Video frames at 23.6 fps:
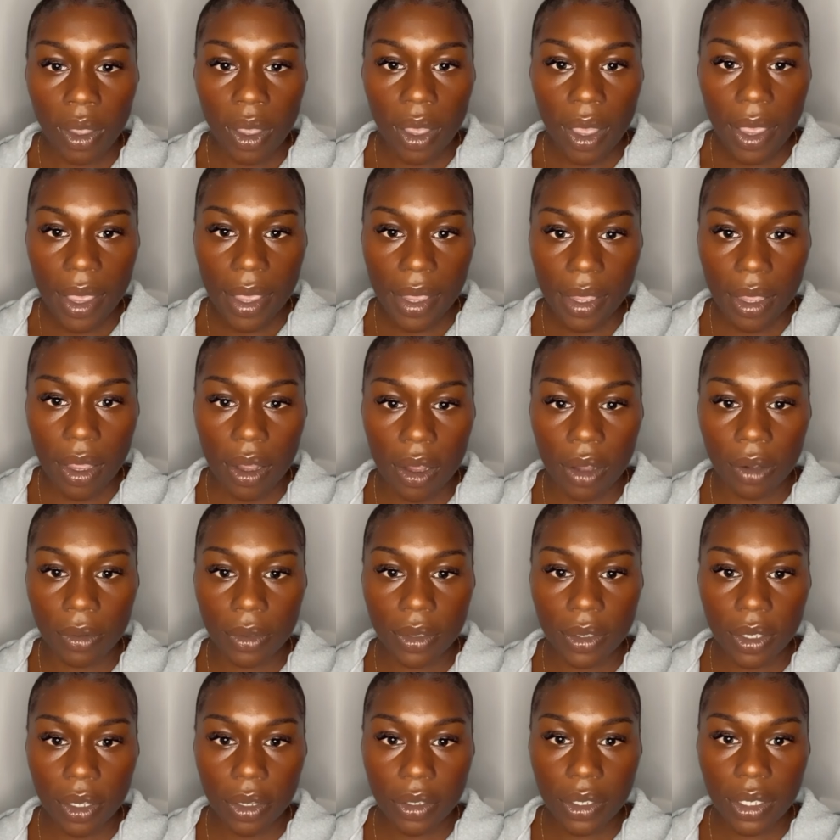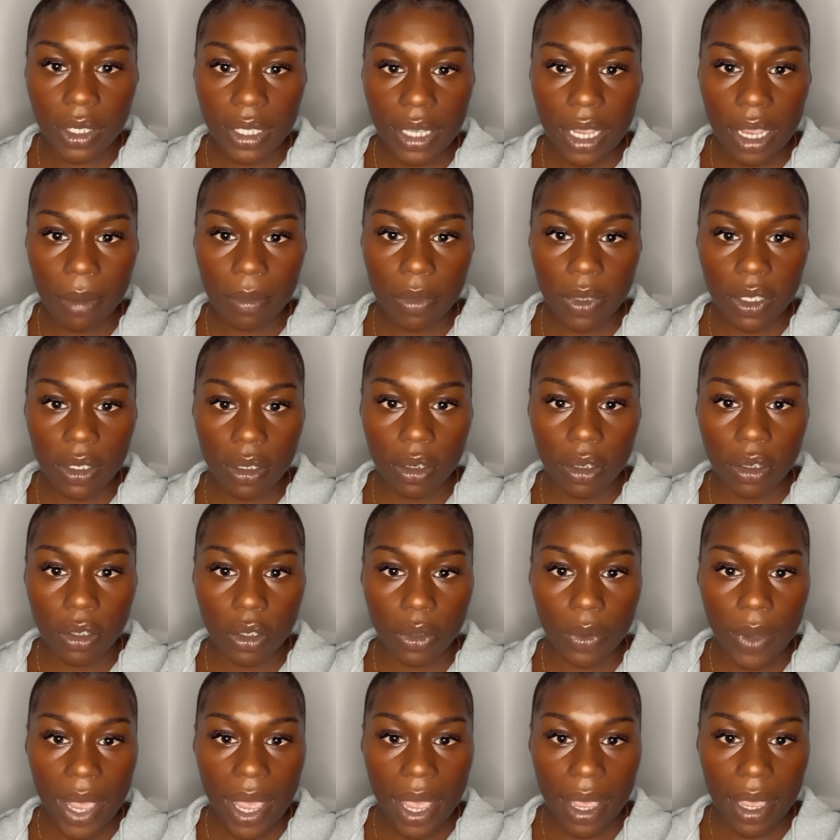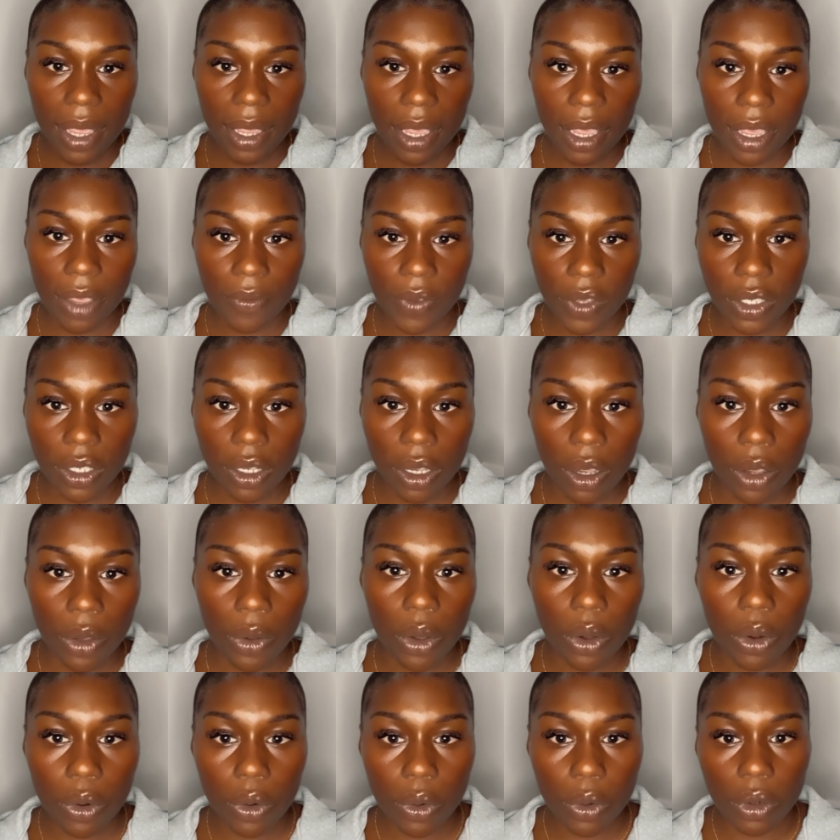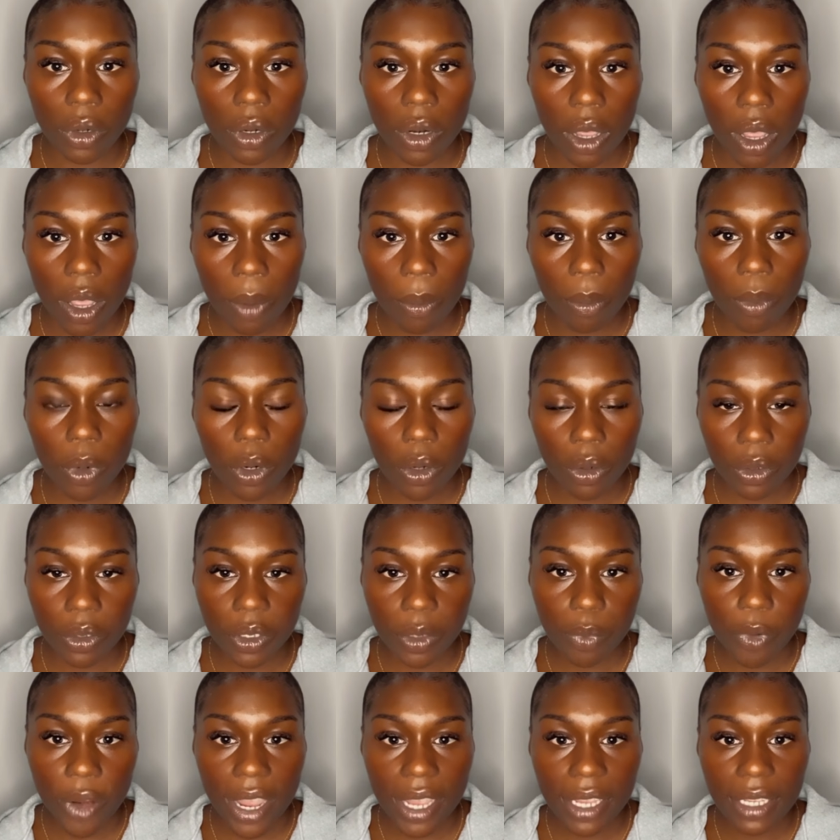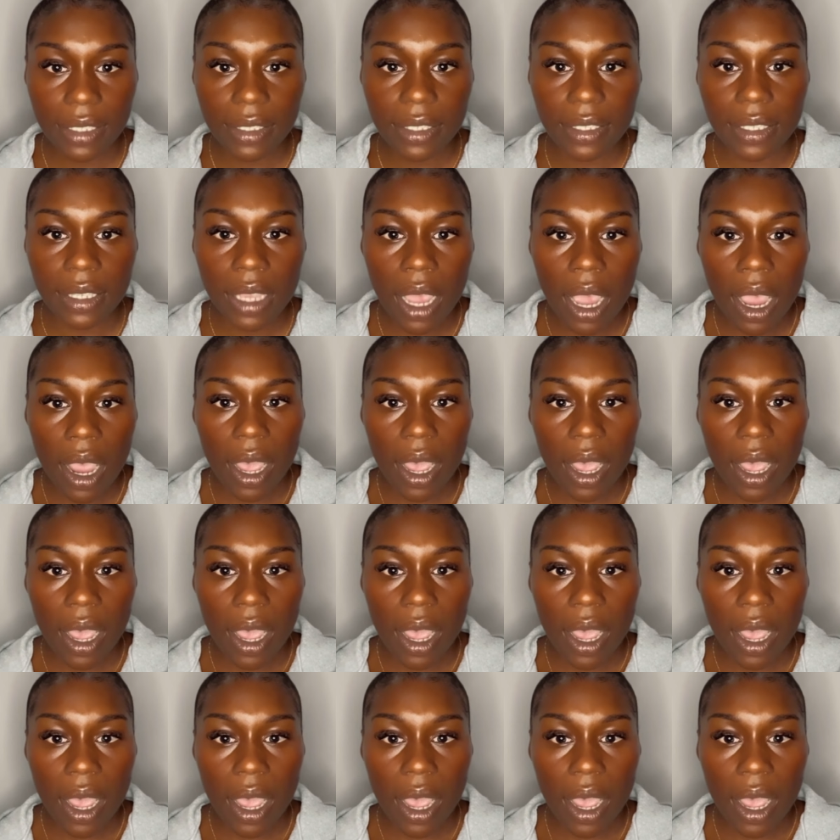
Hey y'all, so today I'm just going to do a hair care video on knotless braids.